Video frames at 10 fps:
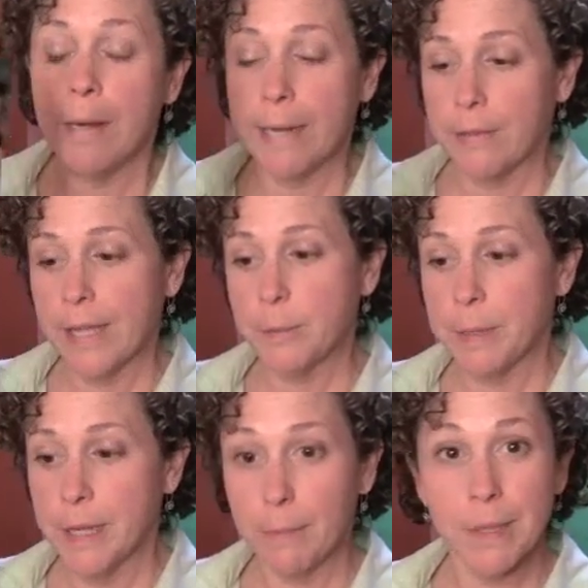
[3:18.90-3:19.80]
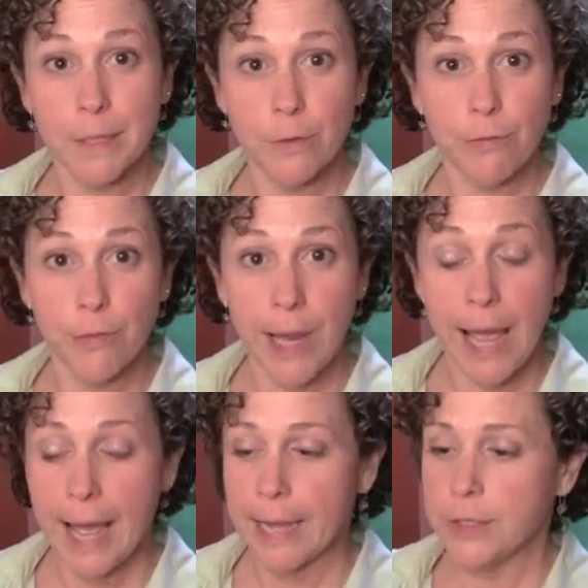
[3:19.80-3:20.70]
Now that's become a little
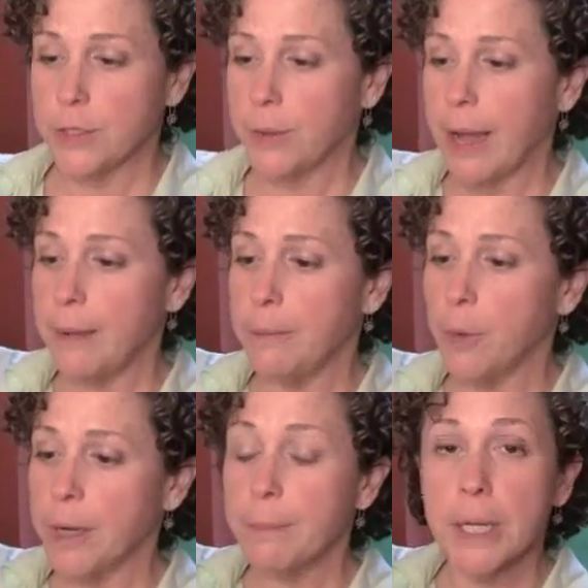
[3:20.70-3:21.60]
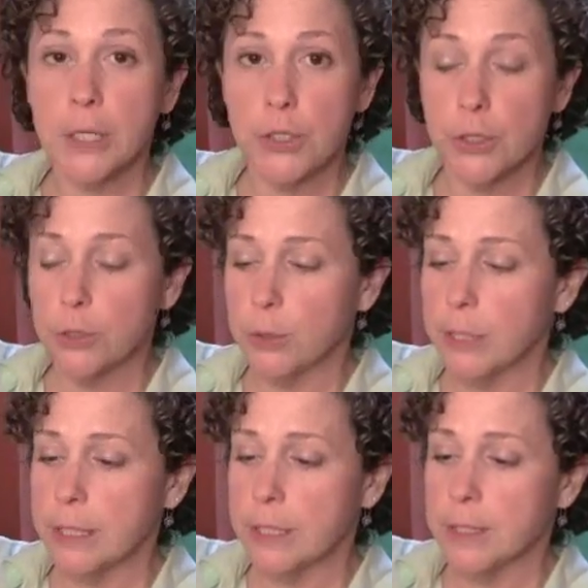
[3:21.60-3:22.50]
flat, so what I'm going to do
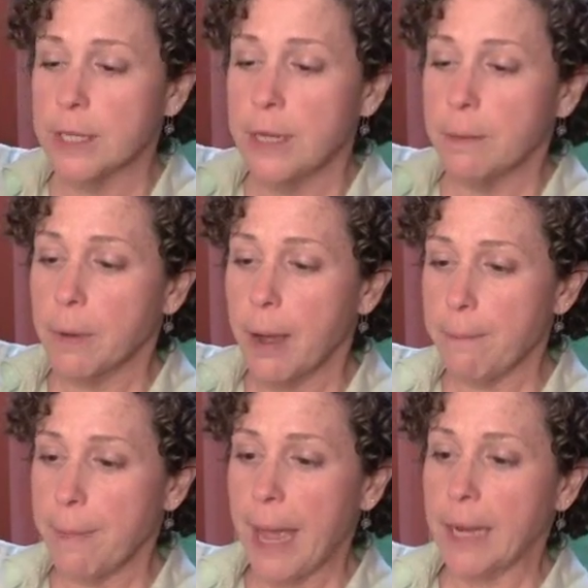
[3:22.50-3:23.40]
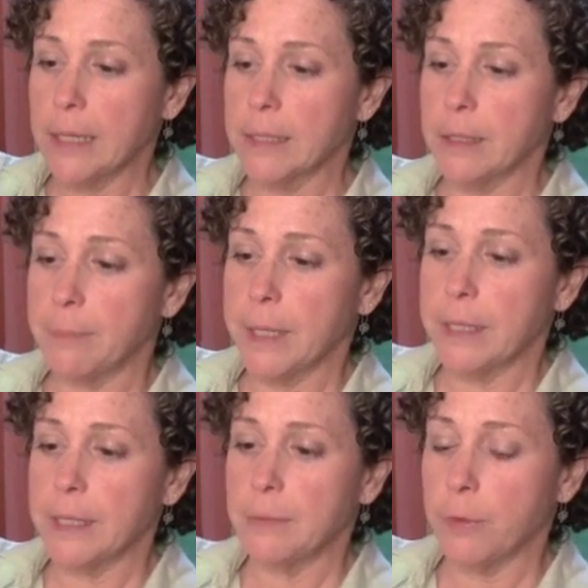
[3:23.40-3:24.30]
is come back a little
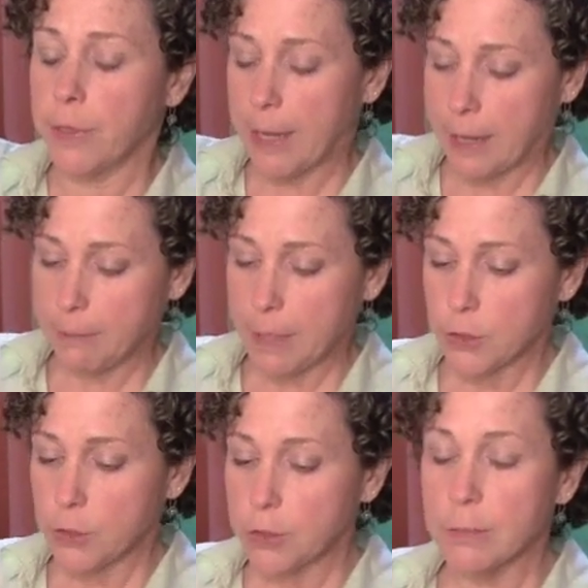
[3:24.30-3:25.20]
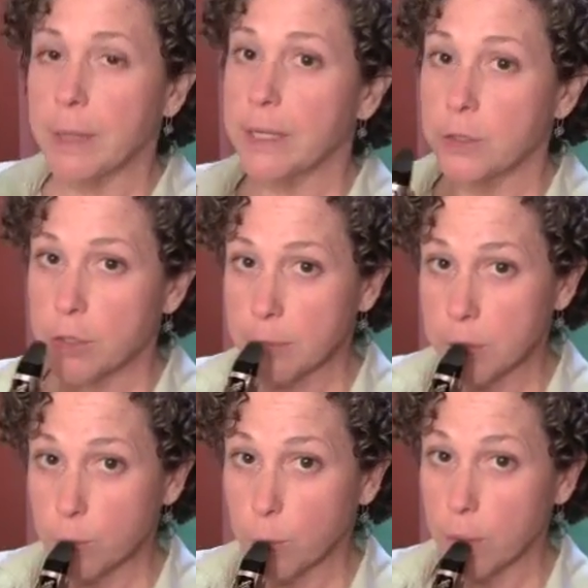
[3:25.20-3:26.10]
bit in with that. Make sure that my
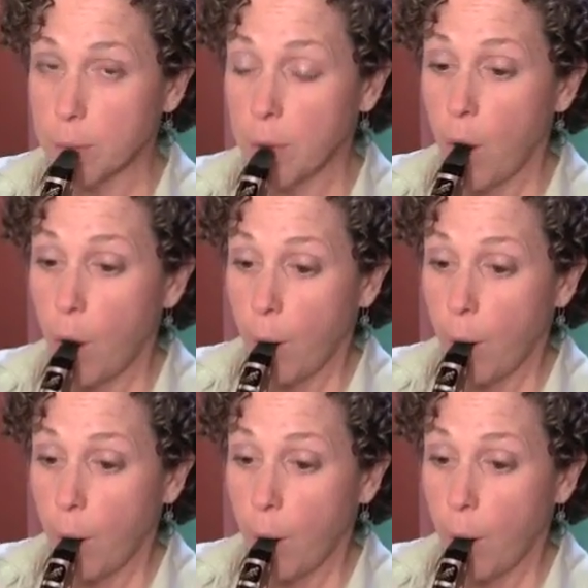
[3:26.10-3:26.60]
instrument's warm.